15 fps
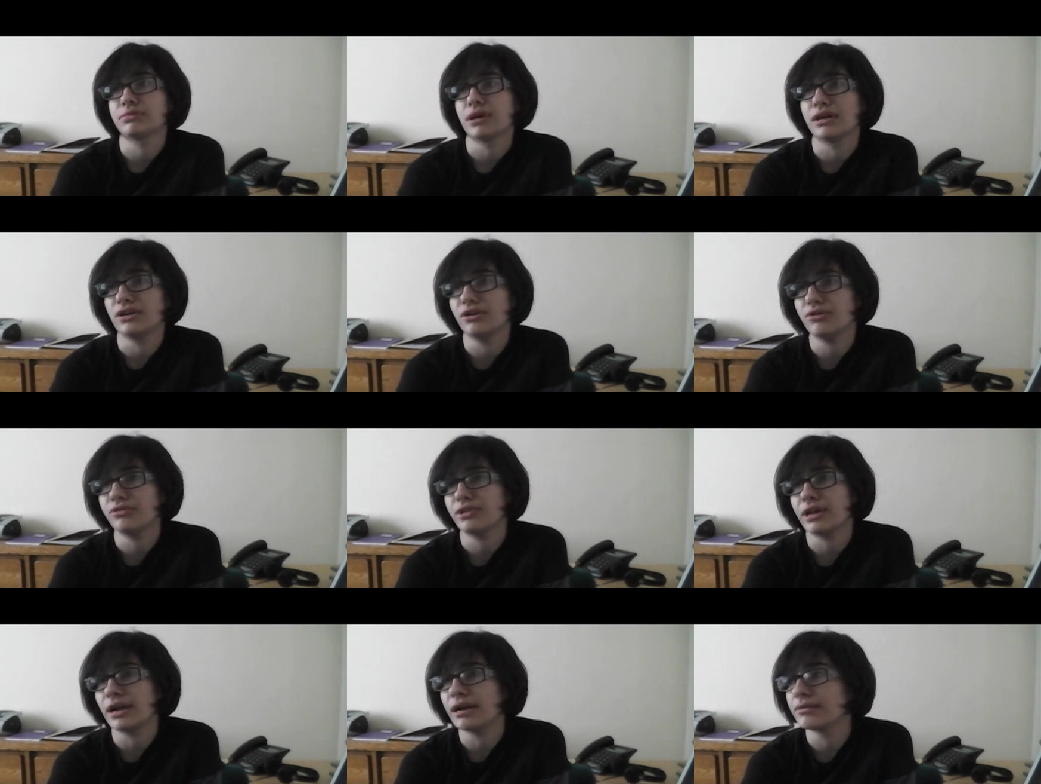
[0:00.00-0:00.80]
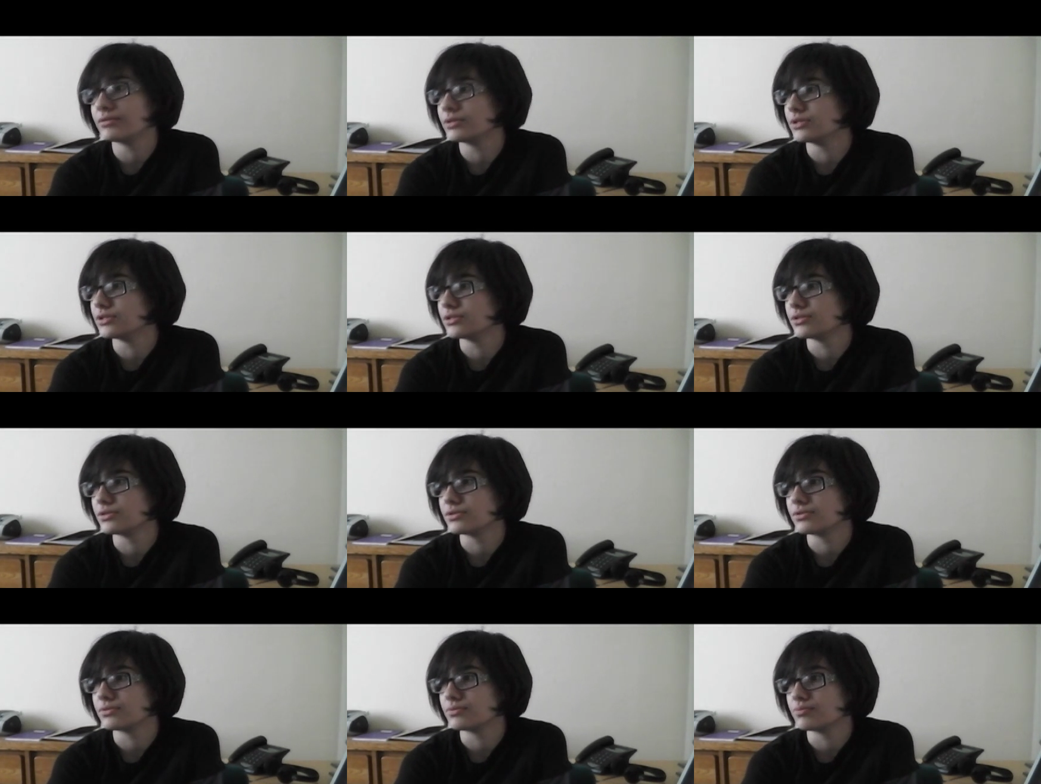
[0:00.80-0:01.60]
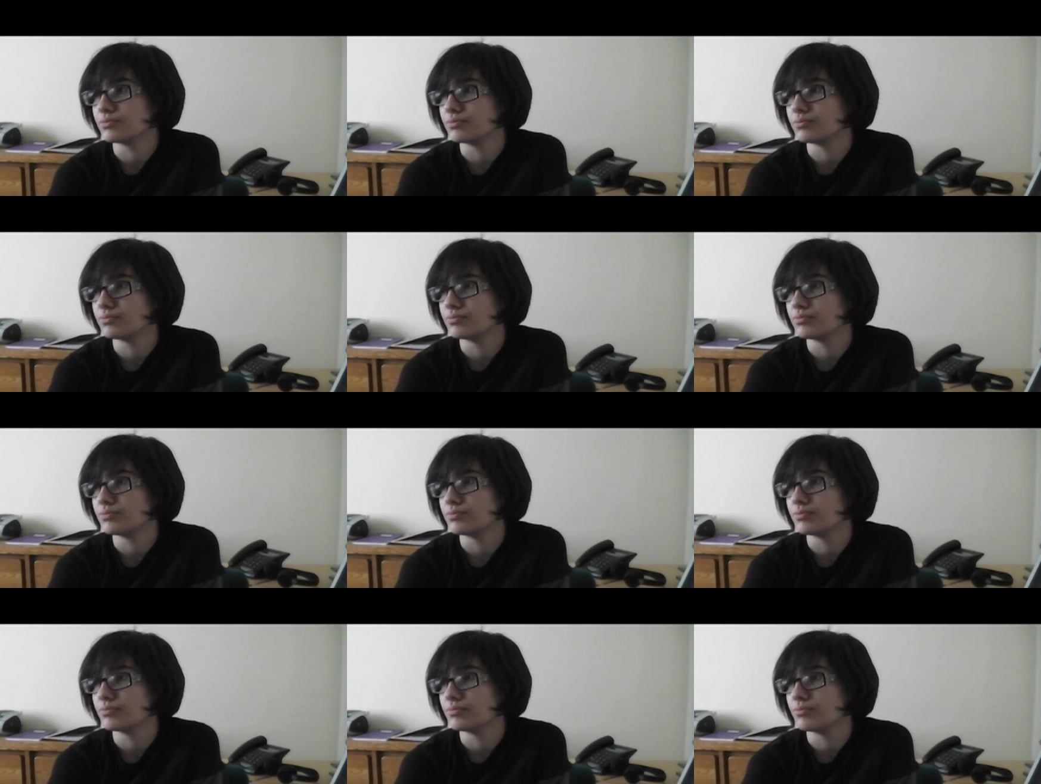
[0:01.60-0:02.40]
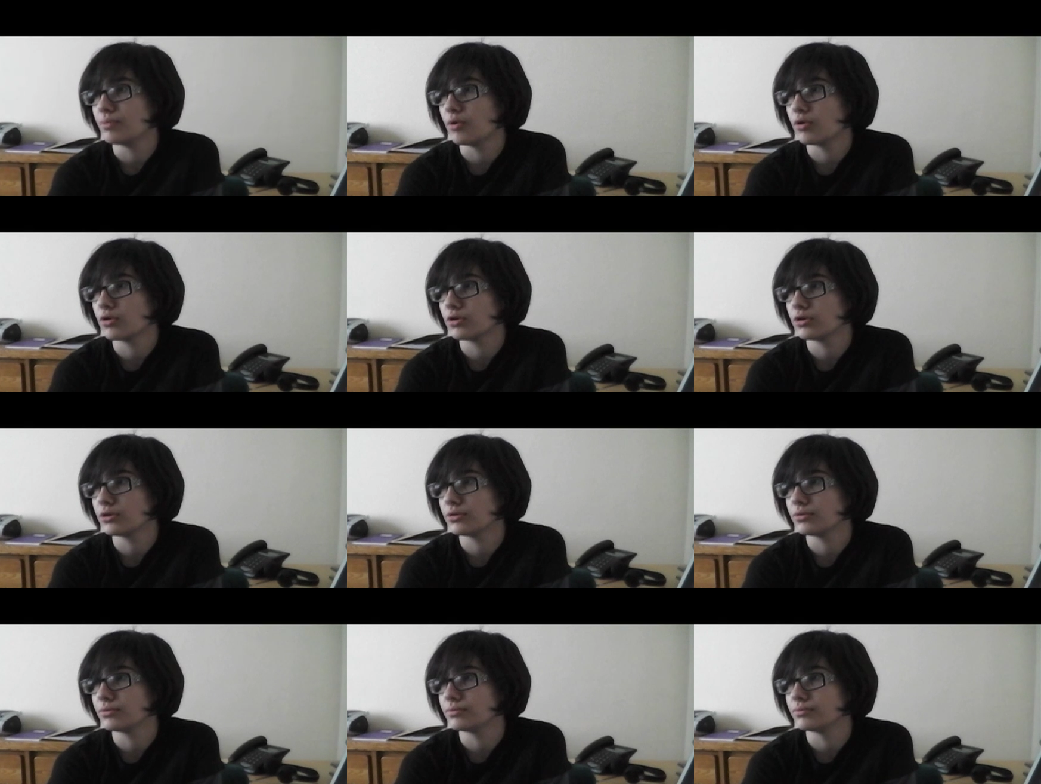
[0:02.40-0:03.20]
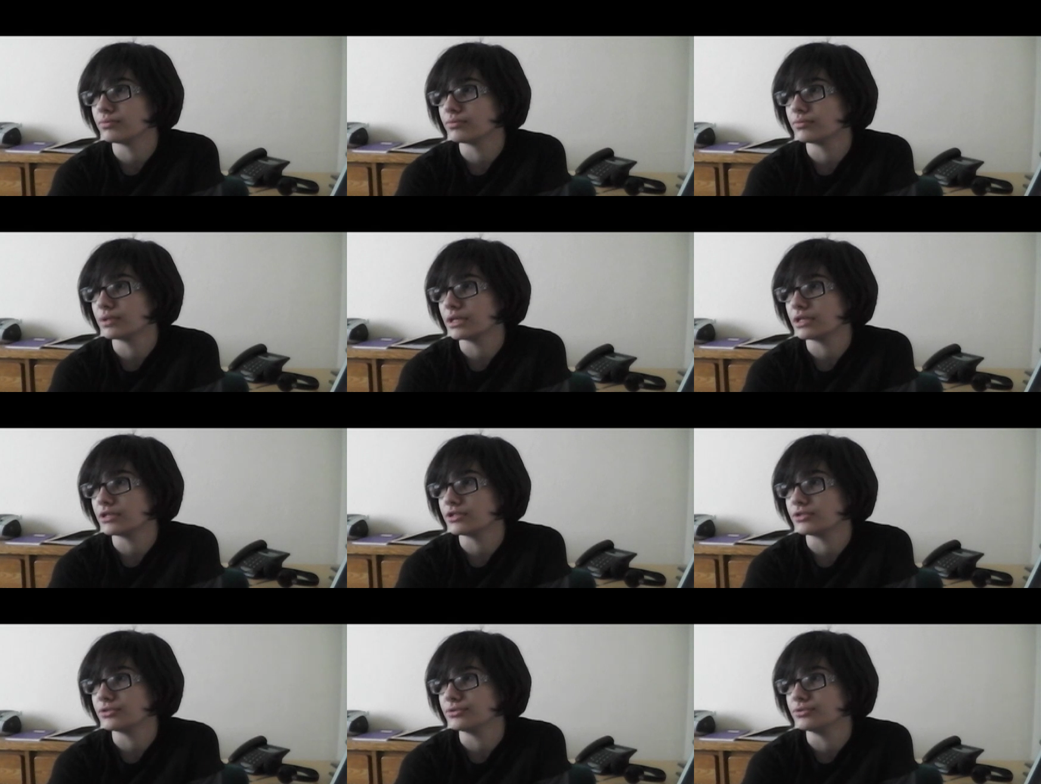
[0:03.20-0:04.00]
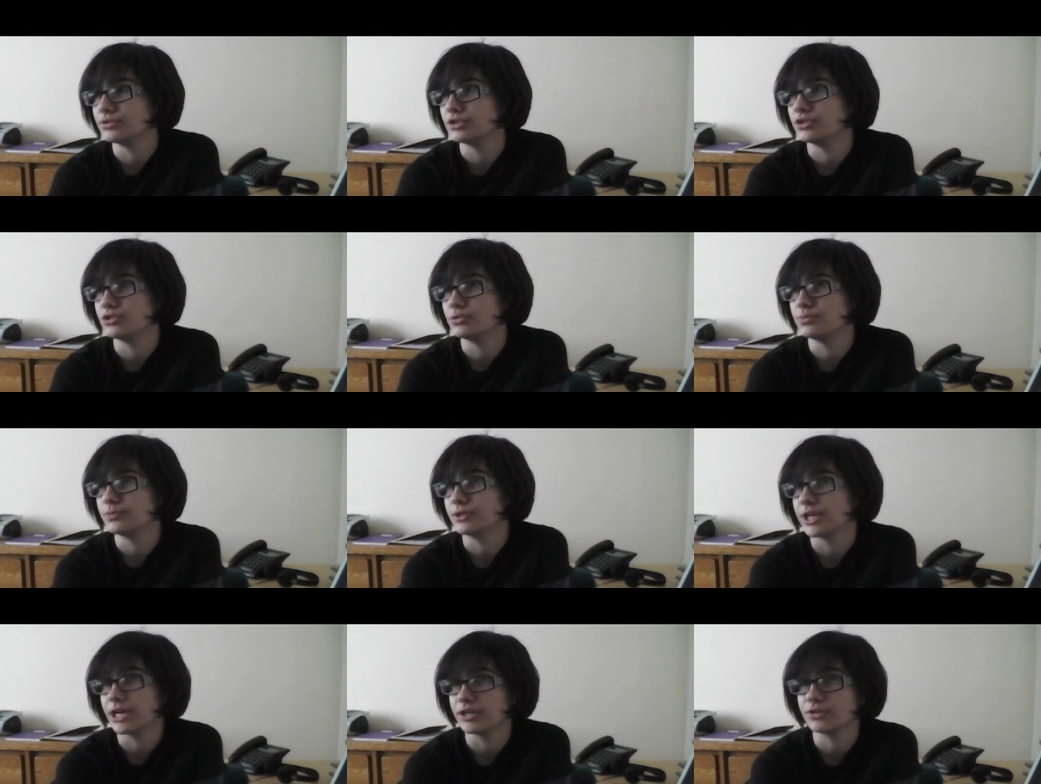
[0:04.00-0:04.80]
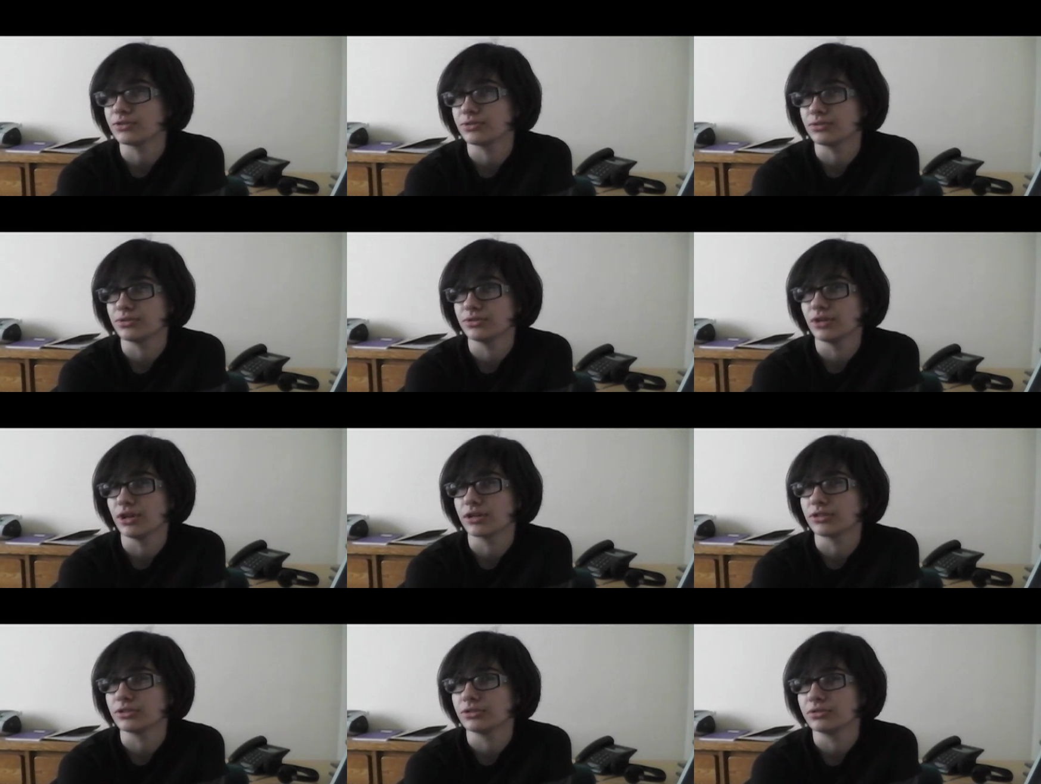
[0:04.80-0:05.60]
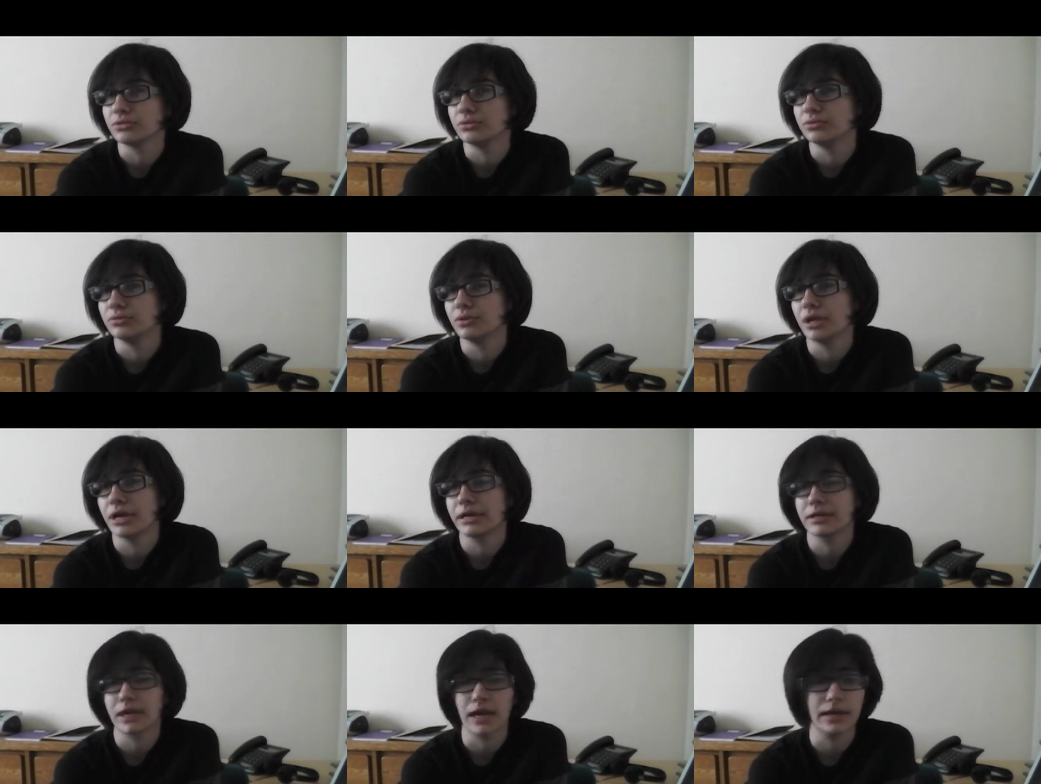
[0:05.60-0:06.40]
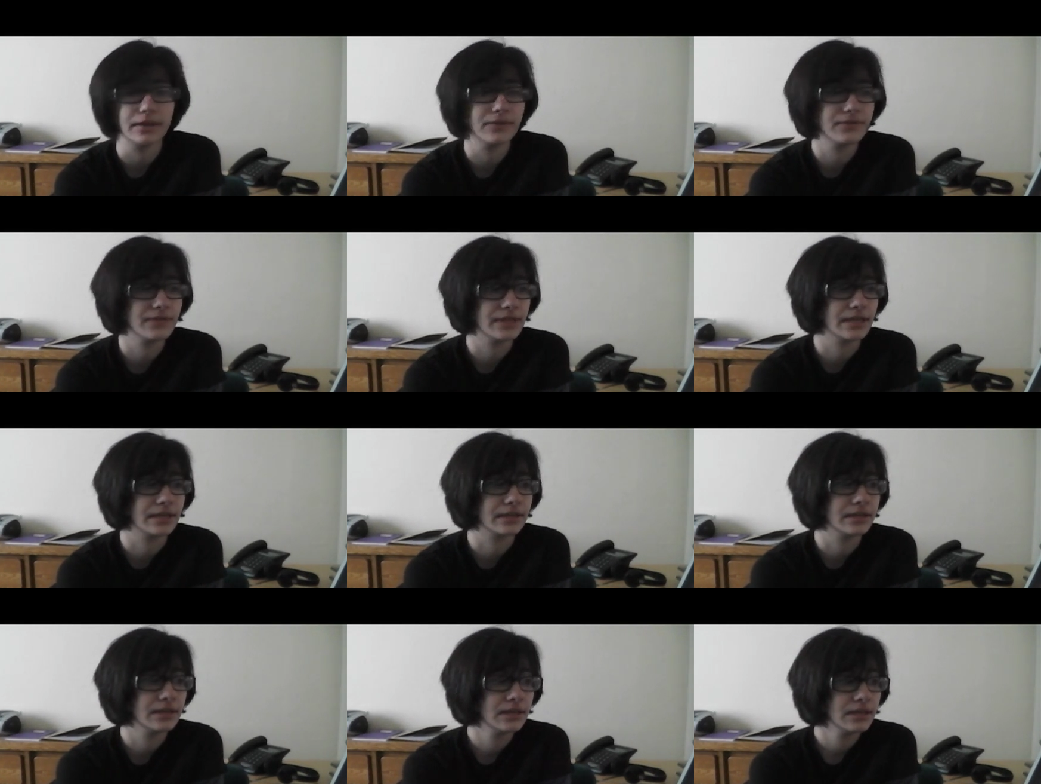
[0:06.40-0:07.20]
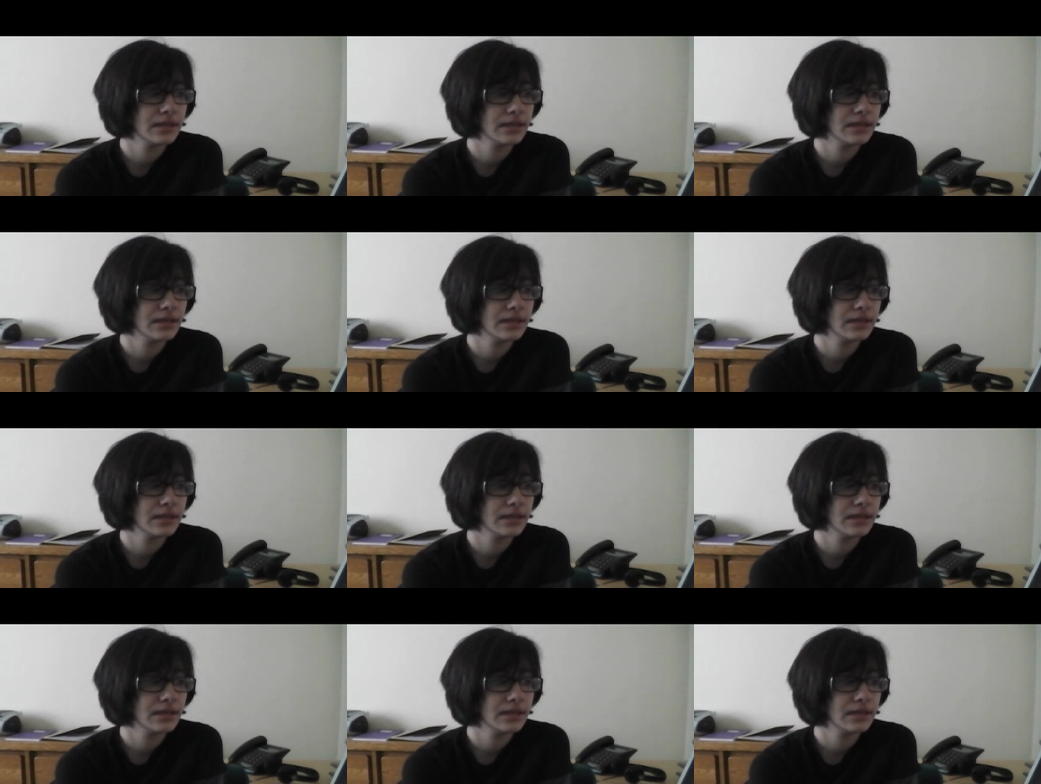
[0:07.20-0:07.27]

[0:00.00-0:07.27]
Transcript: know that I was more into Supernatural, Doctor Who, that kind of thing.